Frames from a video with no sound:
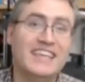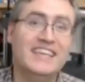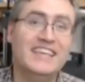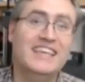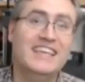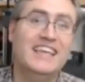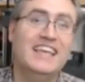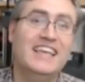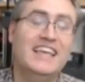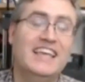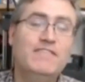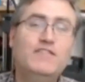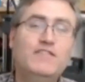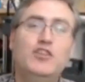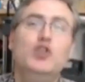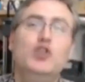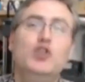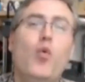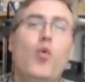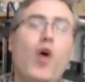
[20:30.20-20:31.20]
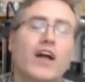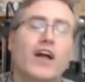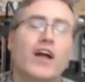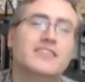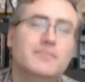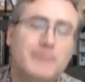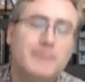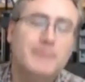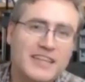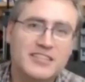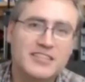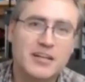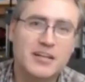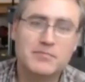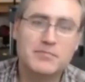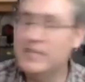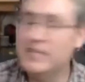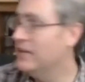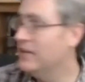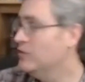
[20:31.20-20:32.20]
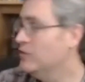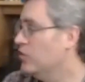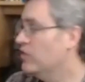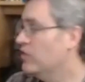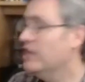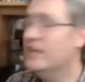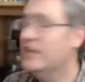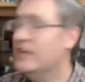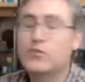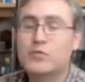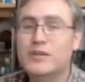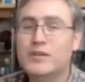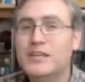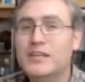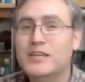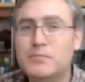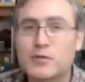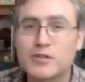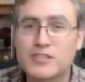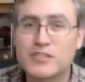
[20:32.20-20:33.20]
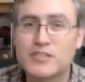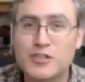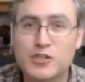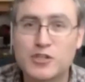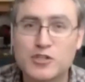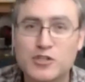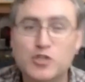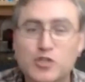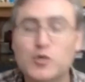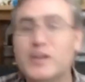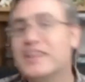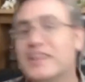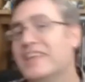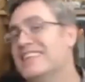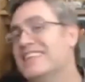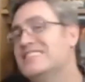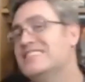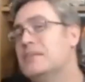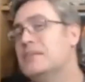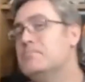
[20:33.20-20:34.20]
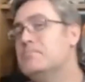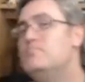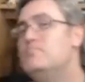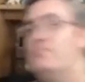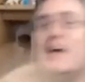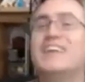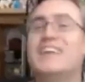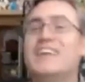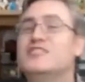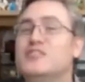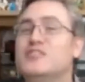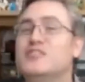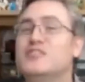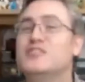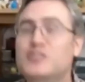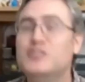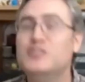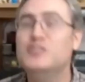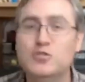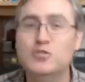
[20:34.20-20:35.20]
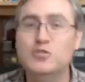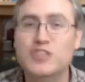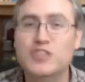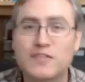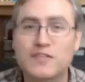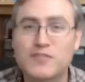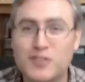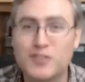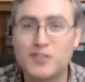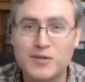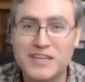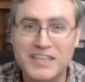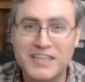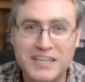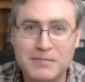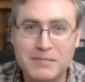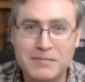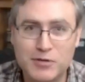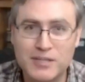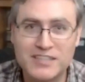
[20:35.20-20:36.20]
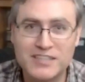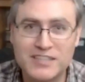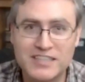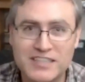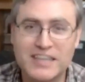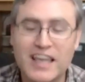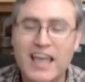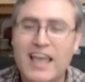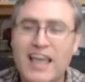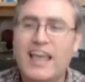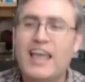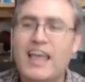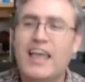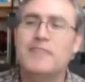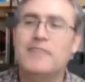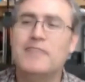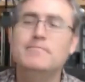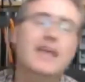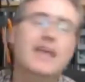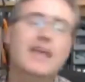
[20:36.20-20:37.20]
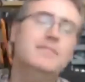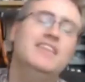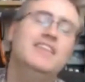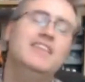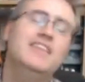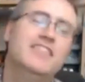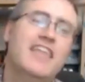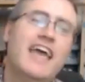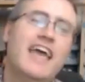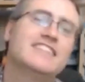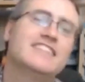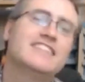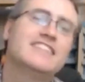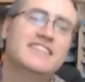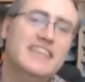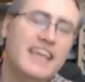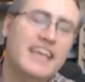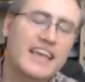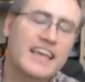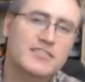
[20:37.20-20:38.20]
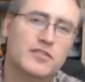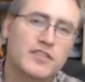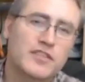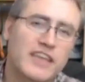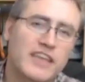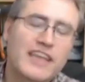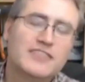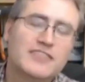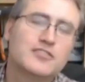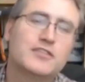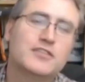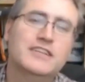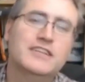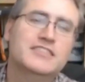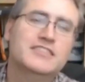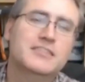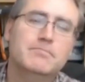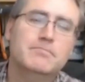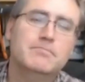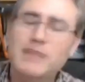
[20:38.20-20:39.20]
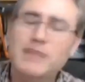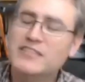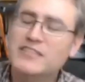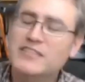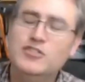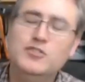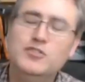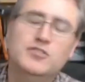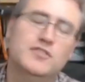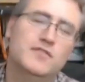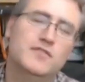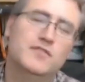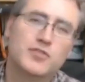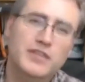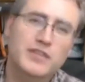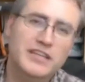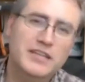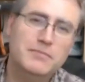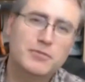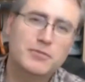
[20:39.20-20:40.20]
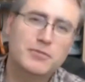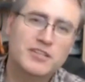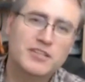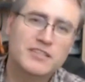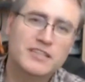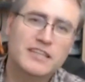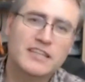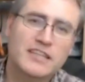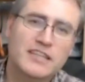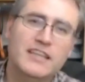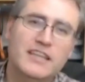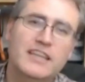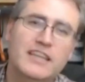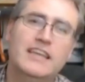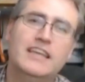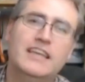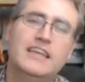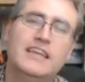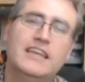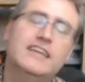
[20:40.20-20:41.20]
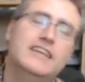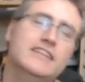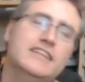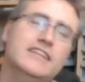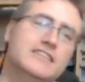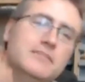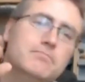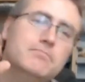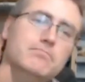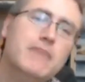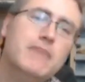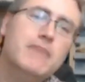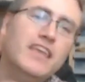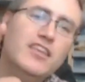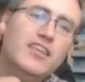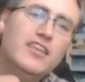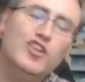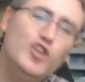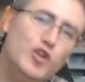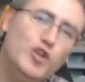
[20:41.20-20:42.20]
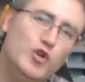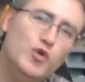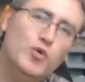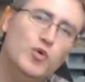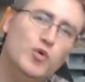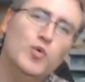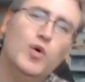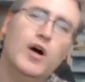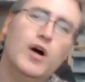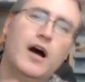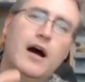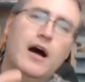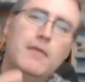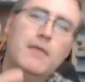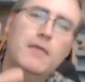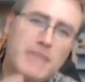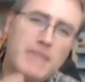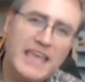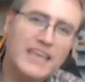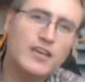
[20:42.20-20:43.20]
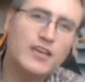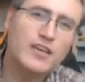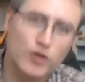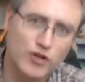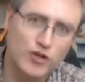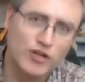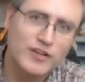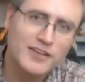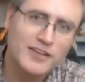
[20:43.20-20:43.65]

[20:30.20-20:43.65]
If you want to make something and you think 3D printing could do it, it's the best use of 3D printing. Maybe that's the answer. The answer is the best use of 3D printing is to make you a maker.